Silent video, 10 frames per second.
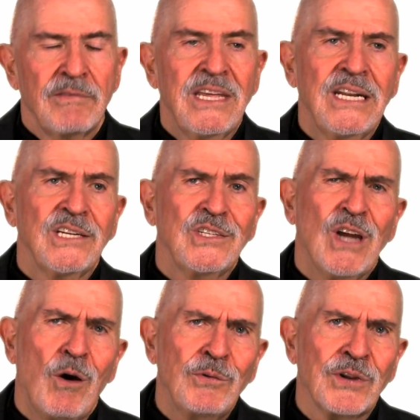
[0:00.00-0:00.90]
Then it
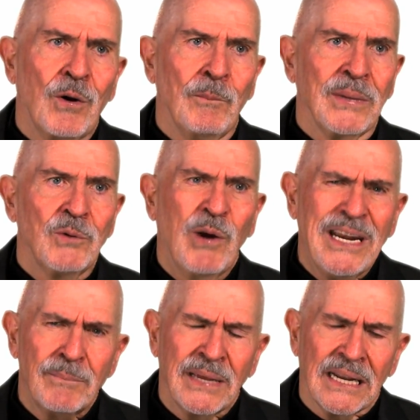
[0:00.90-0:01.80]
dawned on me, wait
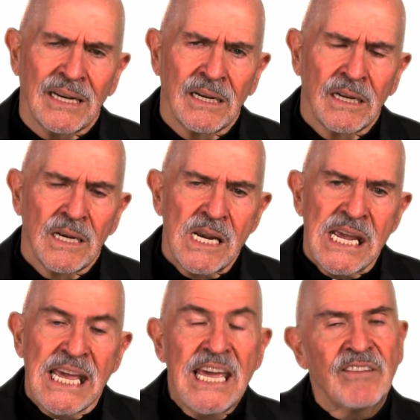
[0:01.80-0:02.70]
a minute.
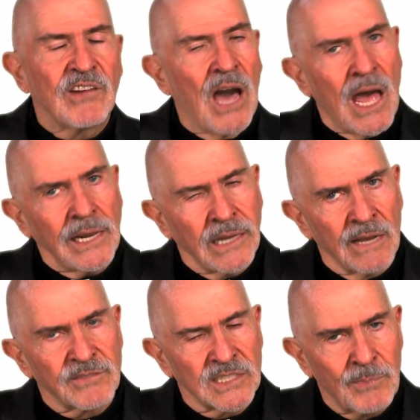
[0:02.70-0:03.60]
If God
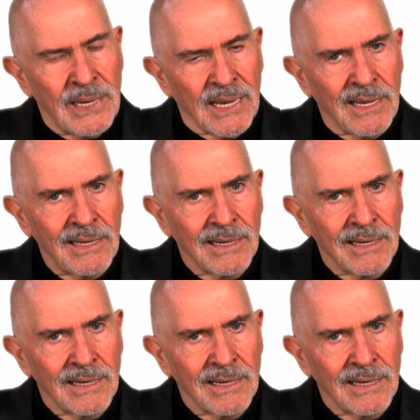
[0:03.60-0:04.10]
loves me,